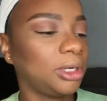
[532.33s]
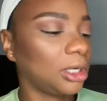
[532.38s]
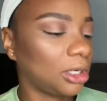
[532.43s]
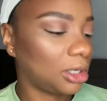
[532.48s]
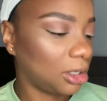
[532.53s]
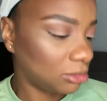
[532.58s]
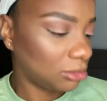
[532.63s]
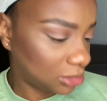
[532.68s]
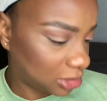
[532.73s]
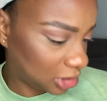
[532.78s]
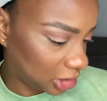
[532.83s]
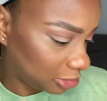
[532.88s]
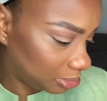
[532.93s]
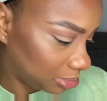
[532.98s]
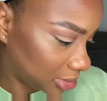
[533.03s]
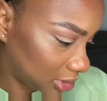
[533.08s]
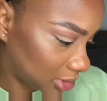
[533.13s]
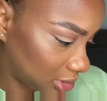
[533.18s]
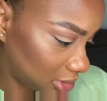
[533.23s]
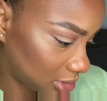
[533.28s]
go
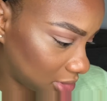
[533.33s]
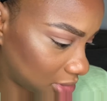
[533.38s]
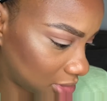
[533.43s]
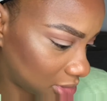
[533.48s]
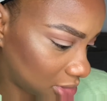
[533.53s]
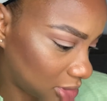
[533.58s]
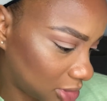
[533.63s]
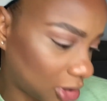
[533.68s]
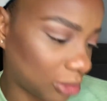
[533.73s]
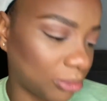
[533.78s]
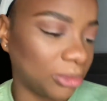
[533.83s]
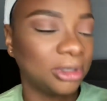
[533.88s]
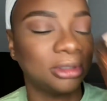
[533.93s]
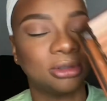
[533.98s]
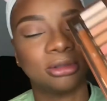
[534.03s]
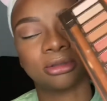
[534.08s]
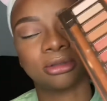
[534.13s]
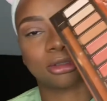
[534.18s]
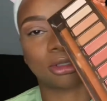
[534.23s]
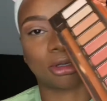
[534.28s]
deeper. No, we could
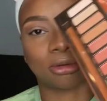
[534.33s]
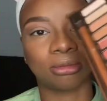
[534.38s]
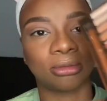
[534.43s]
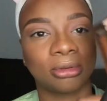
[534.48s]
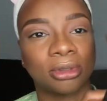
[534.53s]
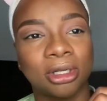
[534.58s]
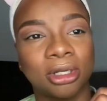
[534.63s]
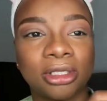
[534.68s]
just go, cause